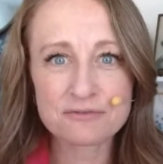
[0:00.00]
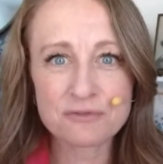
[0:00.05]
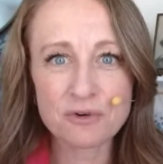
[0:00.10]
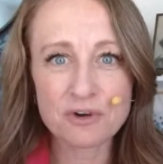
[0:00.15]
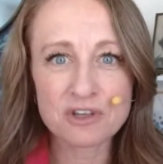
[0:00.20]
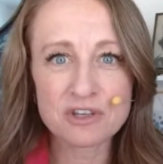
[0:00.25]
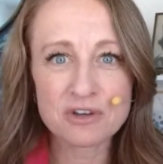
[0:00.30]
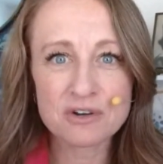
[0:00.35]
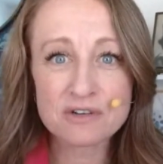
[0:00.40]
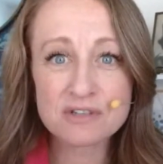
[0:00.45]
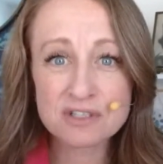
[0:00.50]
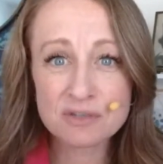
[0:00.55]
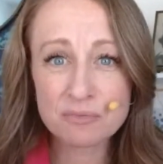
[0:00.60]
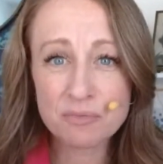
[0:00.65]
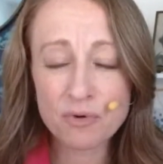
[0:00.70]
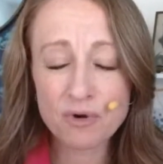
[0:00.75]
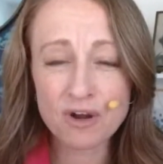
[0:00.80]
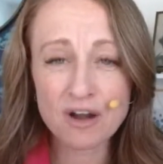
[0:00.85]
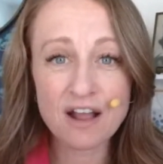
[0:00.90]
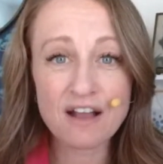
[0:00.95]
for your
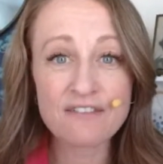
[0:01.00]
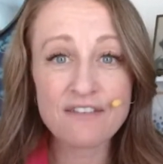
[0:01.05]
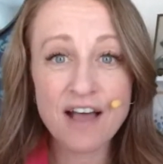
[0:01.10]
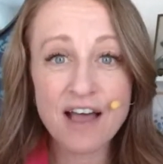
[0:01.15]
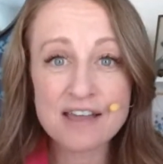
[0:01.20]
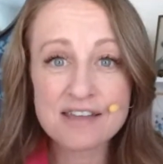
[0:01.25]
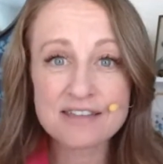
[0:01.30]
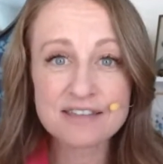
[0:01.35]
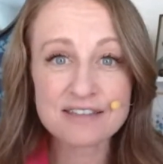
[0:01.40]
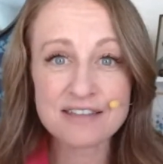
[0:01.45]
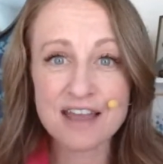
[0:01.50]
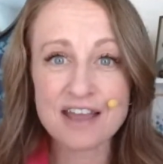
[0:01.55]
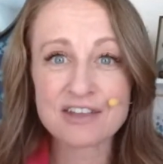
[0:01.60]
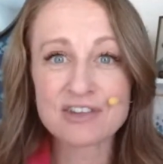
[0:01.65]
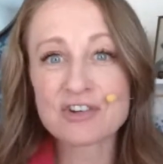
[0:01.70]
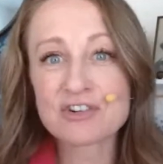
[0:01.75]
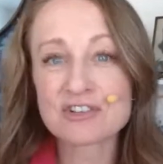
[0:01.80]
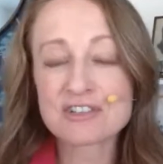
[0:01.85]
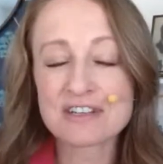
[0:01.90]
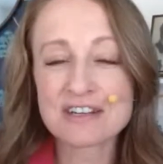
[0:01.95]
support of us at
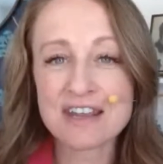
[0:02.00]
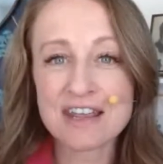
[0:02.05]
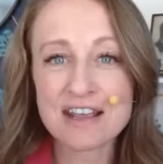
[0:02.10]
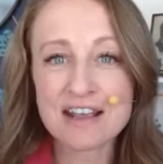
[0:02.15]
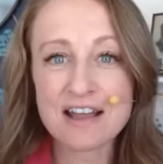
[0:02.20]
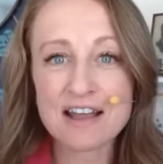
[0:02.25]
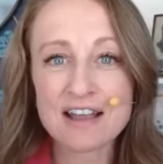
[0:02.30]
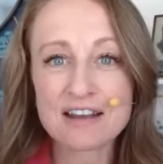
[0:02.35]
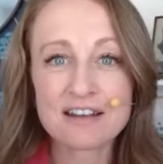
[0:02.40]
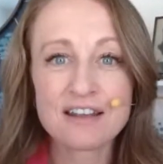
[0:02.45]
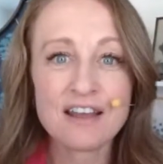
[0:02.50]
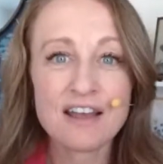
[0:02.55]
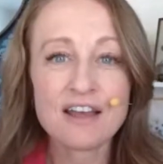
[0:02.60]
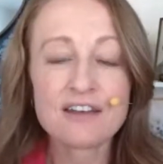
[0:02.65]
Your DNA Guide,